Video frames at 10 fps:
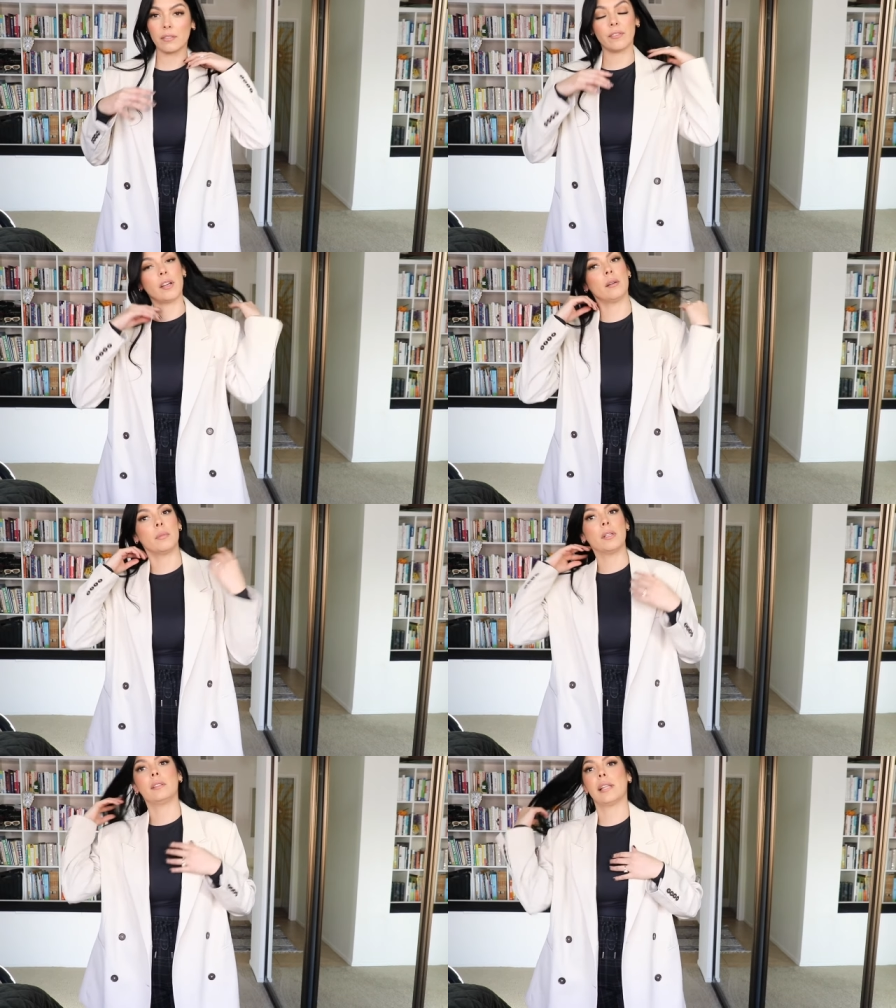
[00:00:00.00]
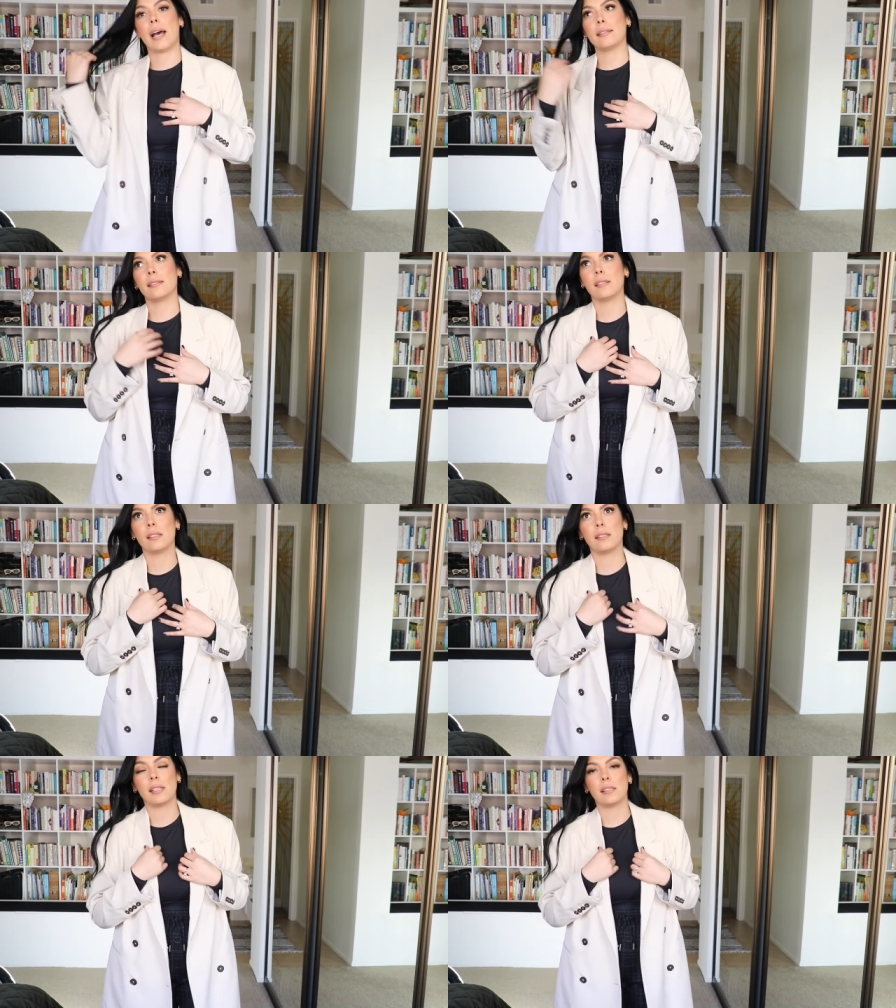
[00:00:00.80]
from last
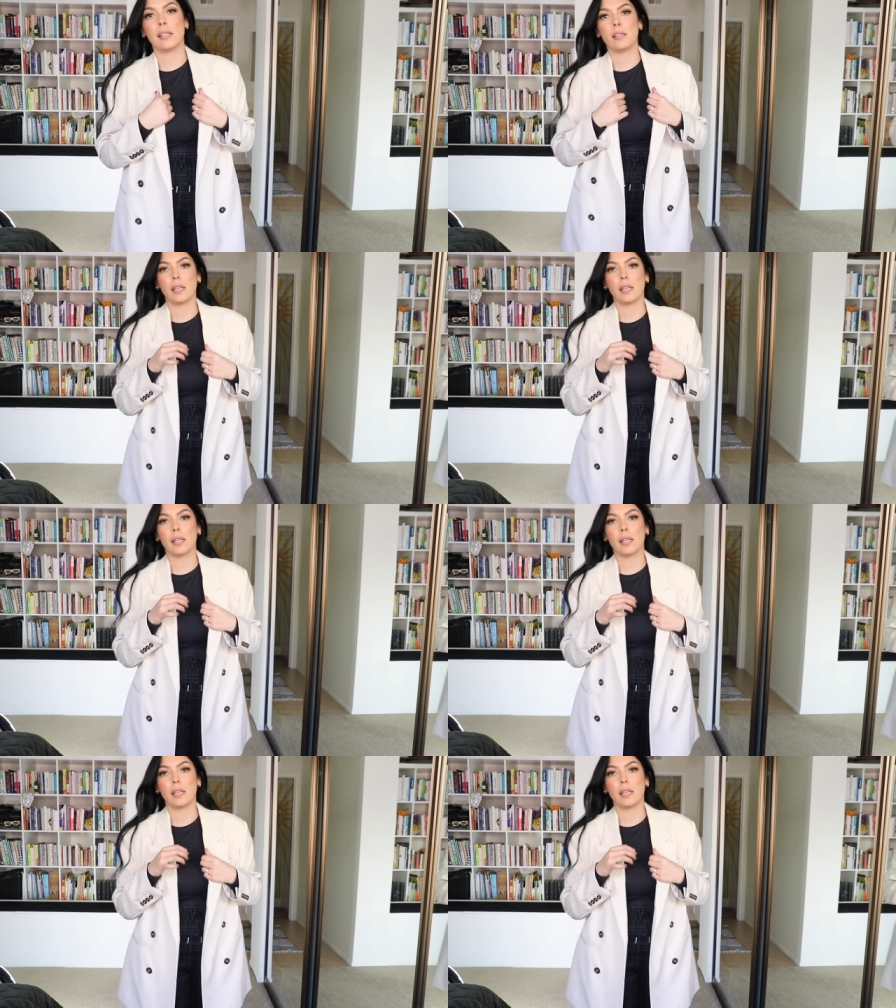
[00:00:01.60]
season.